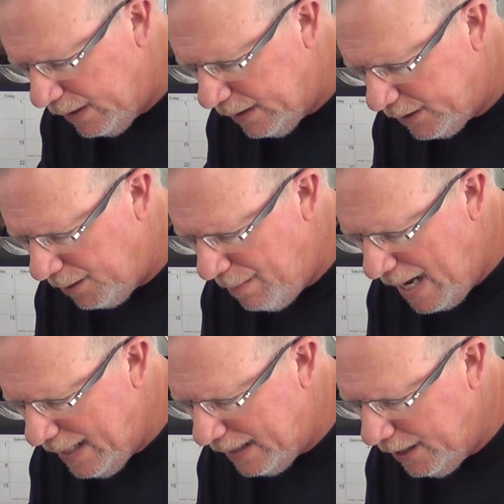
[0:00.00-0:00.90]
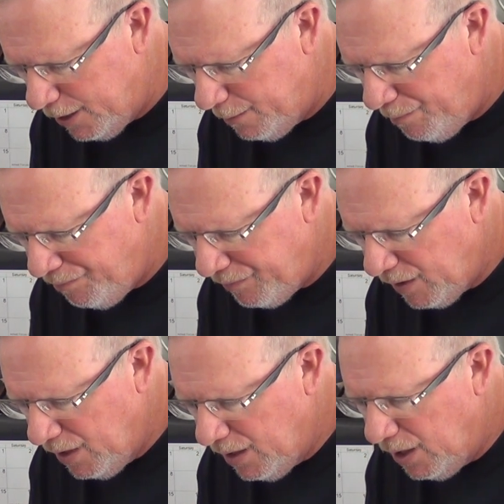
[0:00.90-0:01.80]
schematic here.
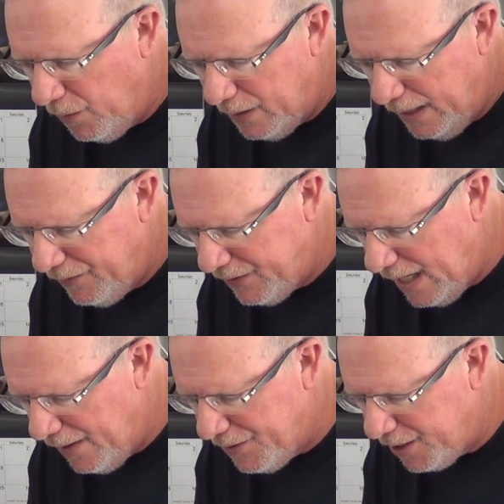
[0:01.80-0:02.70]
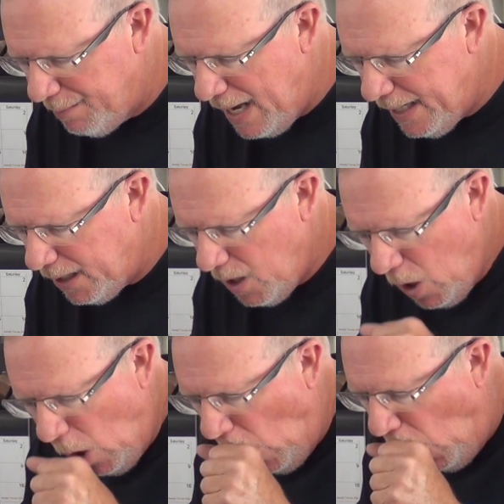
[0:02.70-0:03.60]
On the left side of the schematic,
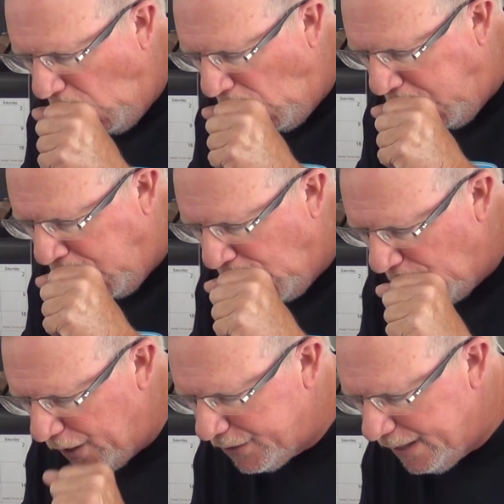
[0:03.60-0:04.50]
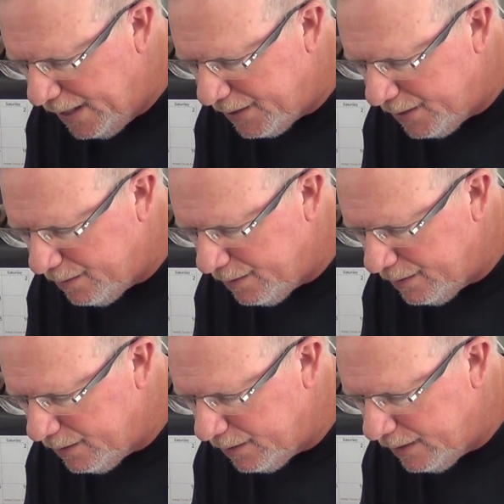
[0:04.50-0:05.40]
there says,
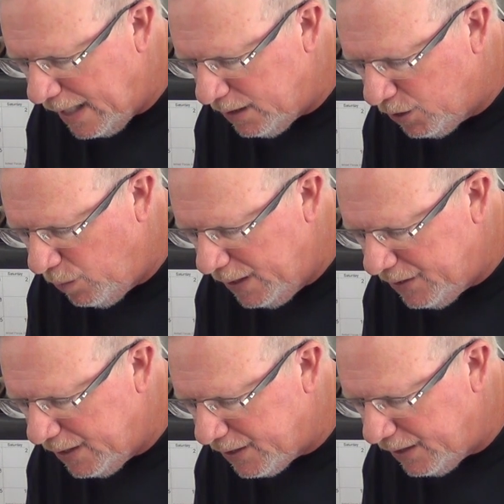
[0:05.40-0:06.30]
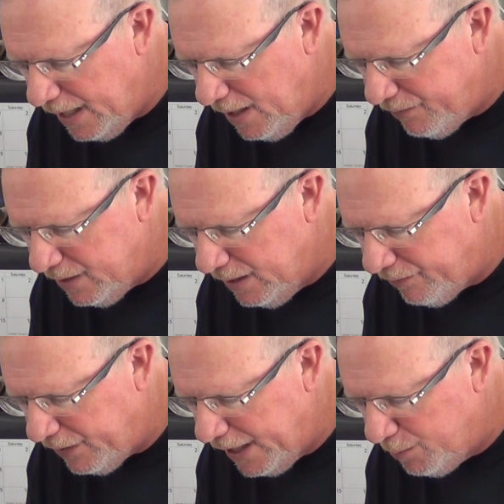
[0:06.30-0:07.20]
down a little way, it says left
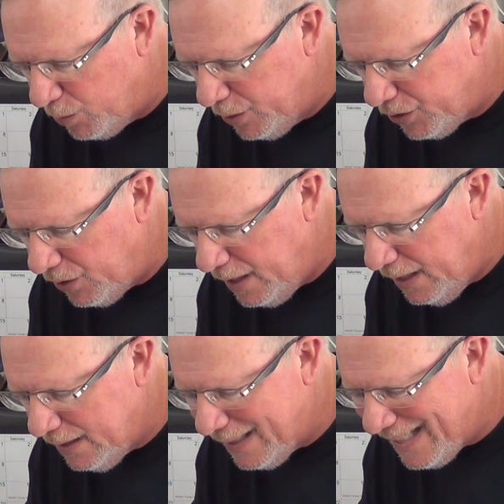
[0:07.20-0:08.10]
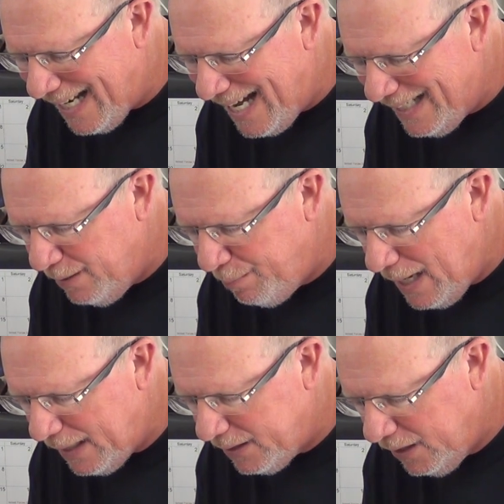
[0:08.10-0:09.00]
inflatable restraint side
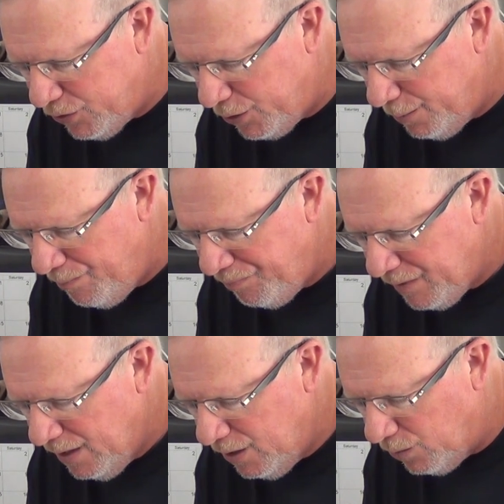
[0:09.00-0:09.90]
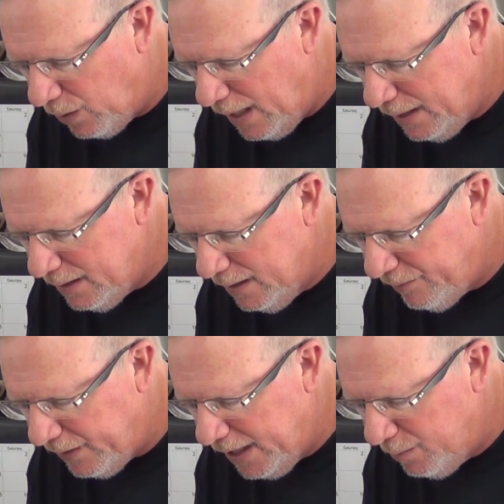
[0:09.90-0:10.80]
impact sensor, right
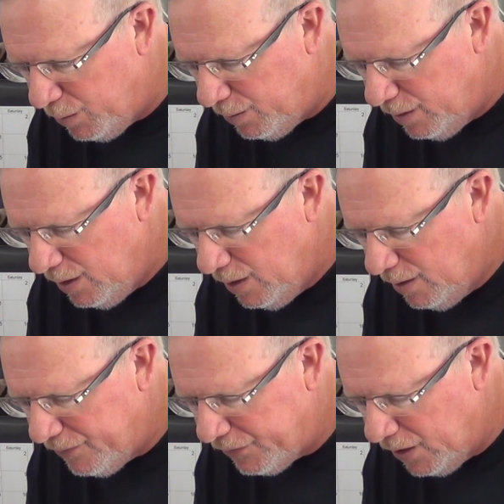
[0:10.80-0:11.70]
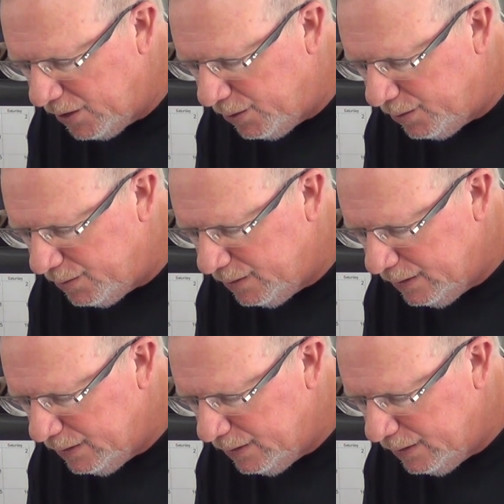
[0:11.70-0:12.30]
inflatable frontal